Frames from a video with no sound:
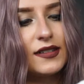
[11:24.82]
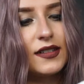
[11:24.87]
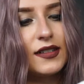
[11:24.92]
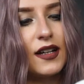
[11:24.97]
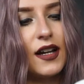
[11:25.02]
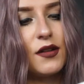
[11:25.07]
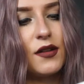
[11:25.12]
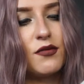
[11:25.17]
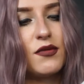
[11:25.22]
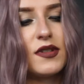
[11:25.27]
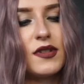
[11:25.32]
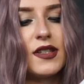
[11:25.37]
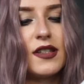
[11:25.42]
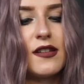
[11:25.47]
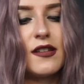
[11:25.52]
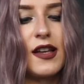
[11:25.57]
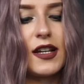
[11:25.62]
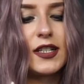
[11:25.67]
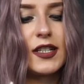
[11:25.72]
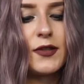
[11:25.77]
Like, I
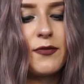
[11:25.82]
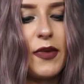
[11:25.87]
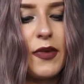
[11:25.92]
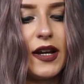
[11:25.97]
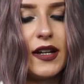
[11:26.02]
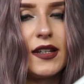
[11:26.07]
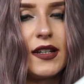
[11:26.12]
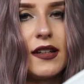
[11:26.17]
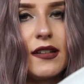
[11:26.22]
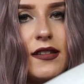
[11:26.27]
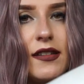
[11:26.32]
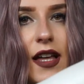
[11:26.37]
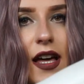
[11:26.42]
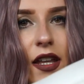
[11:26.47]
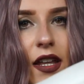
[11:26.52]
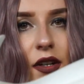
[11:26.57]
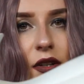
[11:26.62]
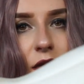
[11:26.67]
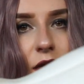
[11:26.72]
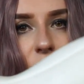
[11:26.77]
wasn't expecting
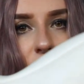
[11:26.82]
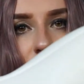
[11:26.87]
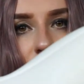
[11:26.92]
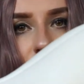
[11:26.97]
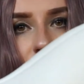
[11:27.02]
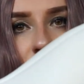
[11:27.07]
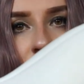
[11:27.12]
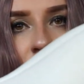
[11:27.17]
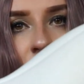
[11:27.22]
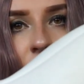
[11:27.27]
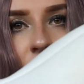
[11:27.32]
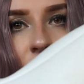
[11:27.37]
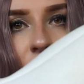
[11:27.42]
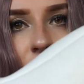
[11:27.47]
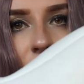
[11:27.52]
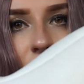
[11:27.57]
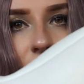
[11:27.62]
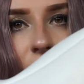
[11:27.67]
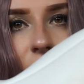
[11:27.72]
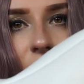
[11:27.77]
that good.
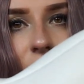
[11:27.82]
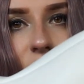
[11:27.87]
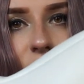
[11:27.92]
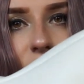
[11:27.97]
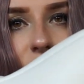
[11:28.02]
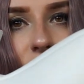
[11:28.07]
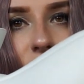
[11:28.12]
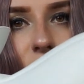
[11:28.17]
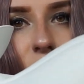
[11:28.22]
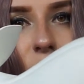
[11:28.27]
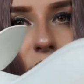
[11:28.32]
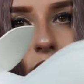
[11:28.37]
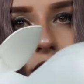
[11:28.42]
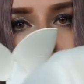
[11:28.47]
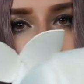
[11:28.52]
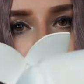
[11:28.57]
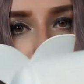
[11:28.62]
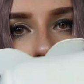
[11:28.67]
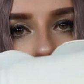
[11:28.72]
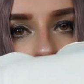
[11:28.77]
Like, it's so
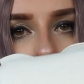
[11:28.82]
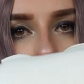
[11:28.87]
super